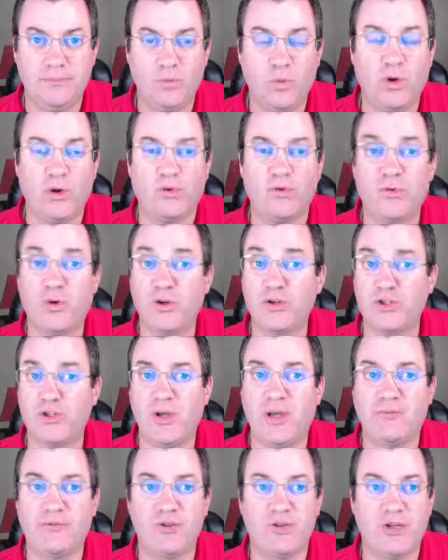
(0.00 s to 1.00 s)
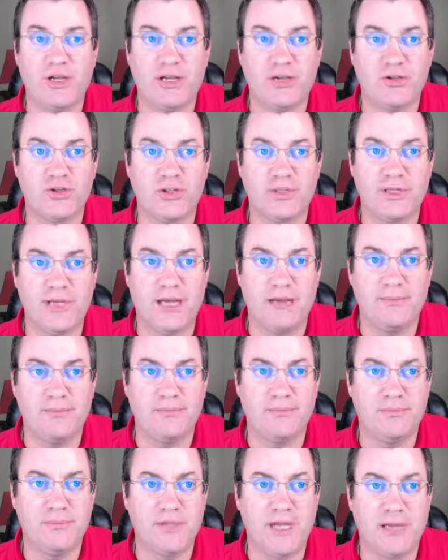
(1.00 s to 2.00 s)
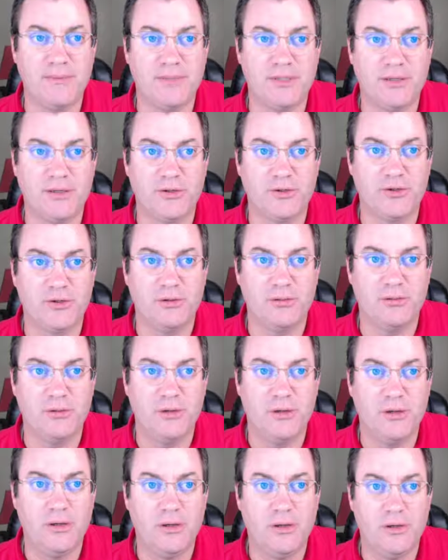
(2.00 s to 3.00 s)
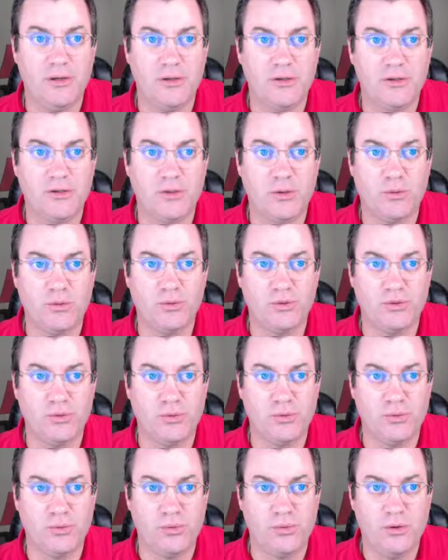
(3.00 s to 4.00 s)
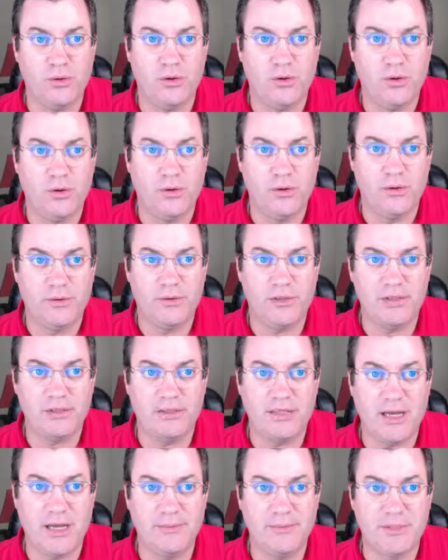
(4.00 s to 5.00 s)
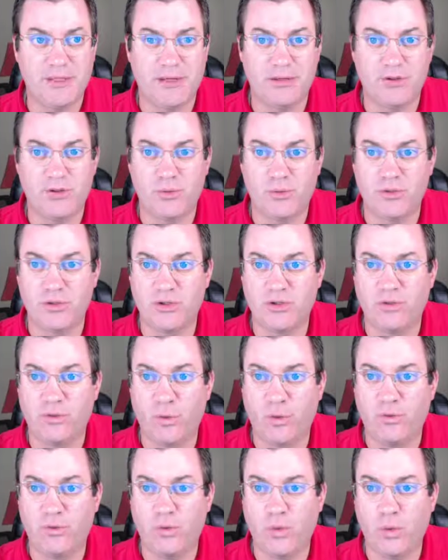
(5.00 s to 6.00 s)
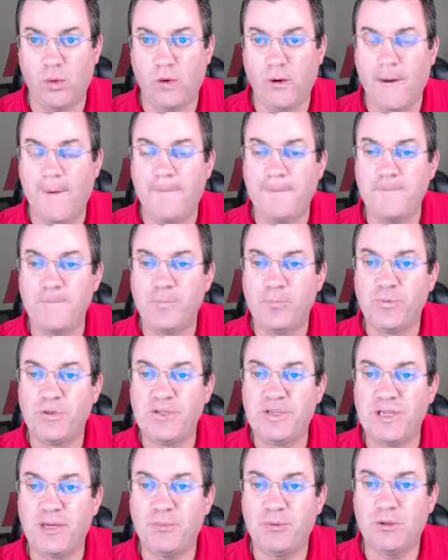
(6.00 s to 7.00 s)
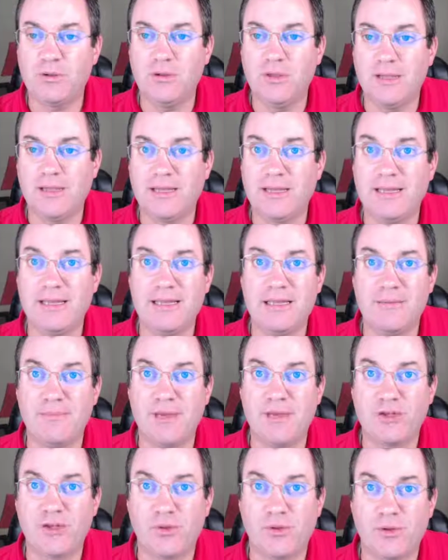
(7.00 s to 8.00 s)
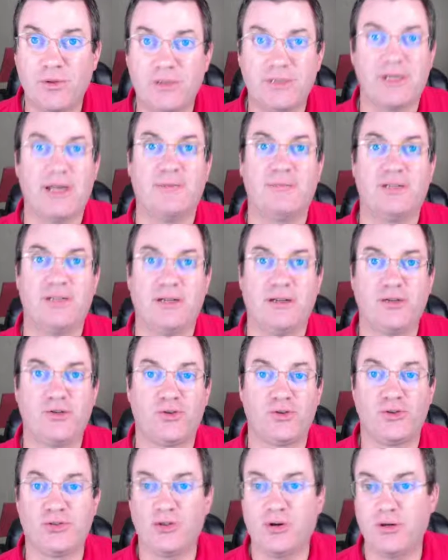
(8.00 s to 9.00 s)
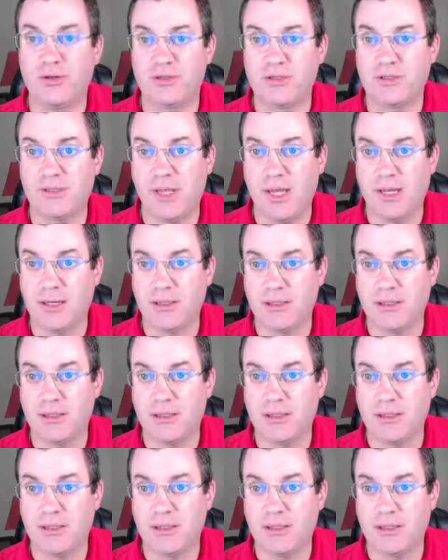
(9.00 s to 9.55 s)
Well, first you have to change the time signature. So we'll do this time signature, which is 4/4. Double click in the measure where the time signature starts.